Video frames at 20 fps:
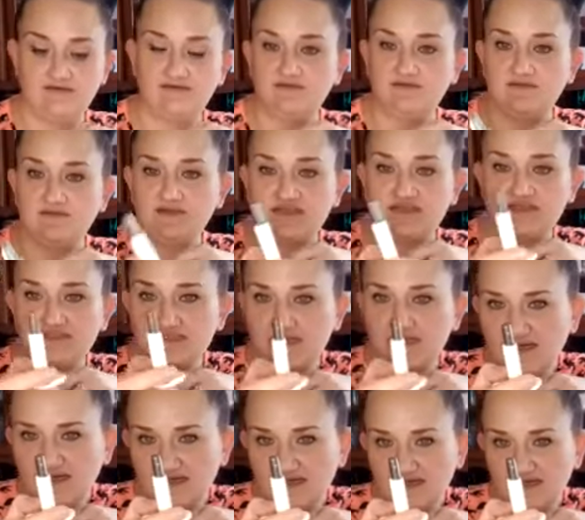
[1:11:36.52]
these
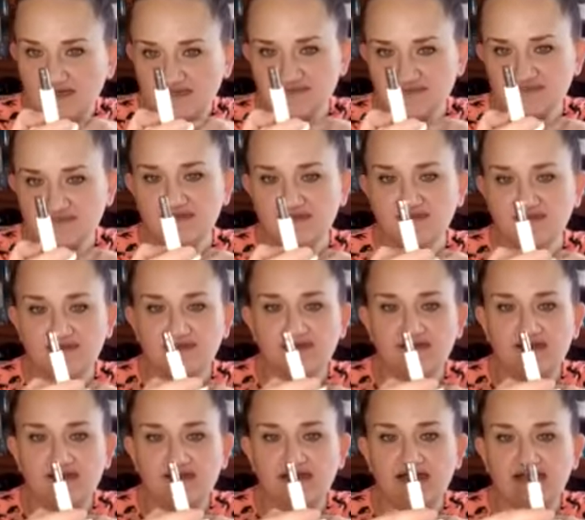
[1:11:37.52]
guys,
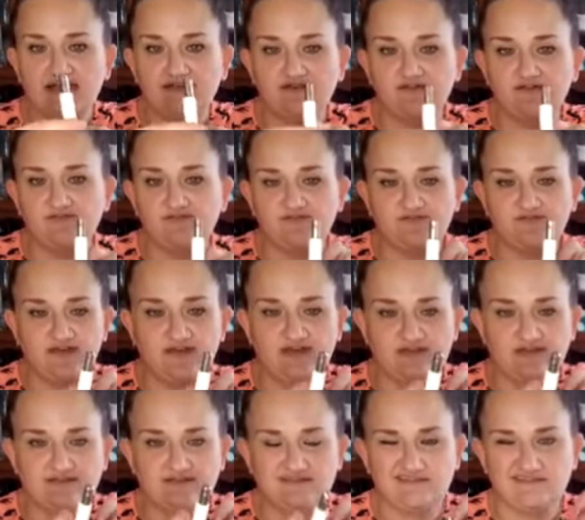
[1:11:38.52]
I don't
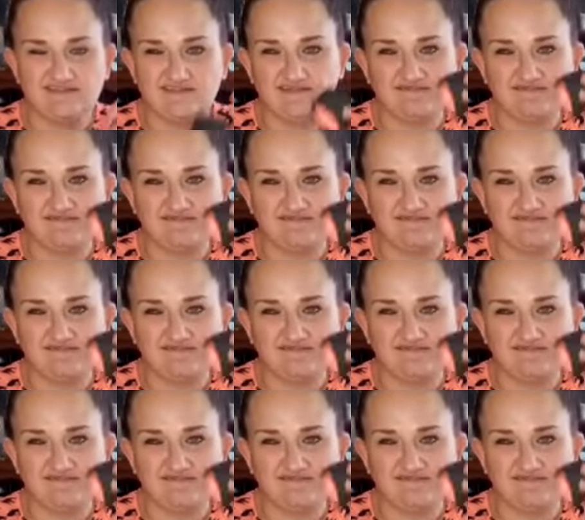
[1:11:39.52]
find